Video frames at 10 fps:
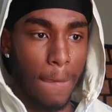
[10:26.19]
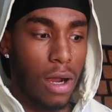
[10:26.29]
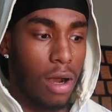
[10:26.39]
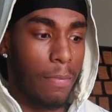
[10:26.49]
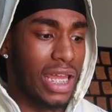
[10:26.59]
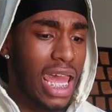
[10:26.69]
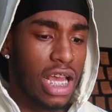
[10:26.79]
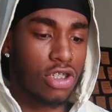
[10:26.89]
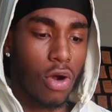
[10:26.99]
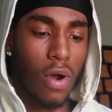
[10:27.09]
Um, but
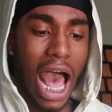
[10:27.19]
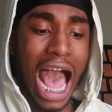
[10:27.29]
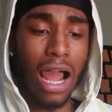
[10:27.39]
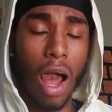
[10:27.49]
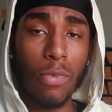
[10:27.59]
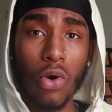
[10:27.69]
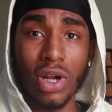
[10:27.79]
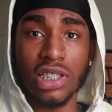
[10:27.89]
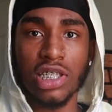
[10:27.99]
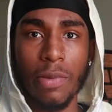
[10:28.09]
yeah, so I, I'm
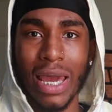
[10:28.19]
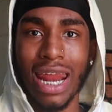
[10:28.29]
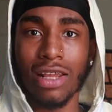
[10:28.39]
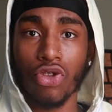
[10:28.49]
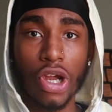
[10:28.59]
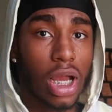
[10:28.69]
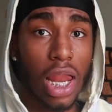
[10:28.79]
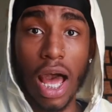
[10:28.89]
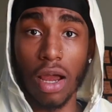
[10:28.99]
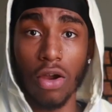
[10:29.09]
going to sleep at like three
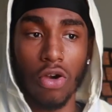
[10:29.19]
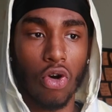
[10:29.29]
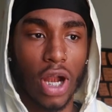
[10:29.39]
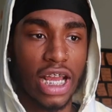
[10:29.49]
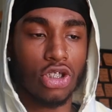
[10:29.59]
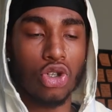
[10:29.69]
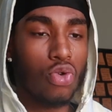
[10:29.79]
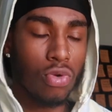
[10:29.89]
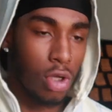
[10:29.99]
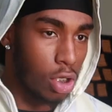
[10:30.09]
o'clock or like
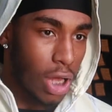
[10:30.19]
two.